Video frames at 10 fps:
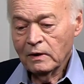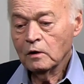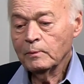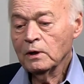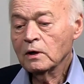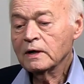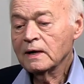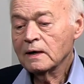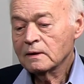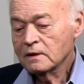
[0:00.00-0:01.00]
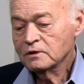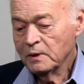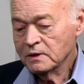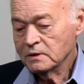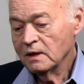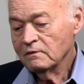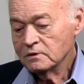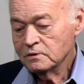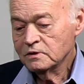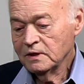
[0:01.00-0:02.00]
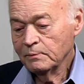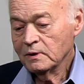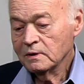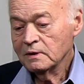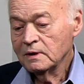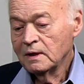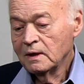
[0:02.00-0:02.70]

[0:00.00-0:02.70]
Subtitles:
They're going to be looking at expense levels, typically.